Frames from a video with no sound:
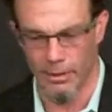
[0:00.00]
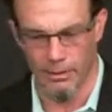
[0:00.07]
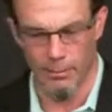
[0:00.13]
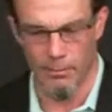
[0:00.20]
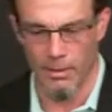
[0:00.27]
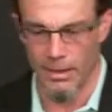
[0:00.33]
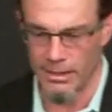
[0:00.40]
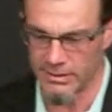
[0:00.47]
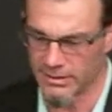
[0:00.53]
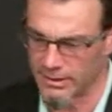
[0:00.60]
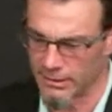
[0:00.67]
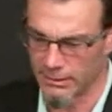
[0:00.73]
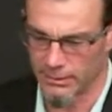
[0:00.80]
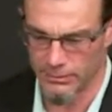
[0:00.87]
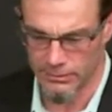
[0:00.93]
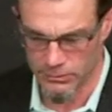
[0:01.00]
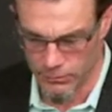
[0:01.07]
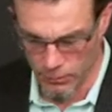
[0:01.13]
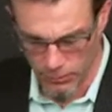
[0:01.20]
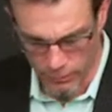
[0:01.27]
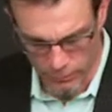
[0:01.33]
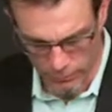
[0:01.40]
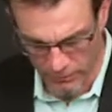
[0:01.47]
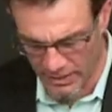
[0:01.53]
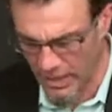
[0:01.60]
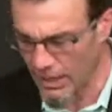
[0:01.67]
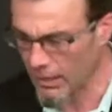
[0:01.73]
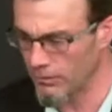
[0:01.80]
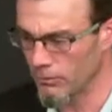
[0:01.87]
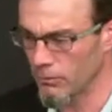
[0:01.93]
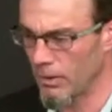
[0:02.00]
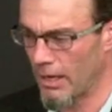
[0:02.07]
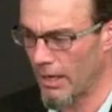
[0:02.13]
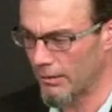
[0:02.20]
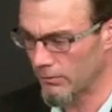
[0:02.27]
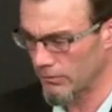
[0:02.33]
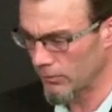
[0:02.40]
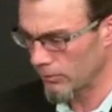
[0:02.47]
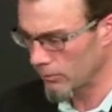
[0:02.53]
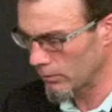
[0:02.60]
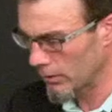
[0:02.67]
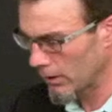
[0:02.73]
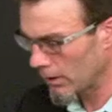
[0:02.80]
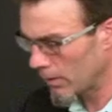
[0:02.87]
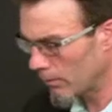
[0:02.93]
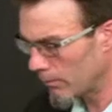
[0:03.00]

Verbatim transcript: an amazing sort of can-do attitude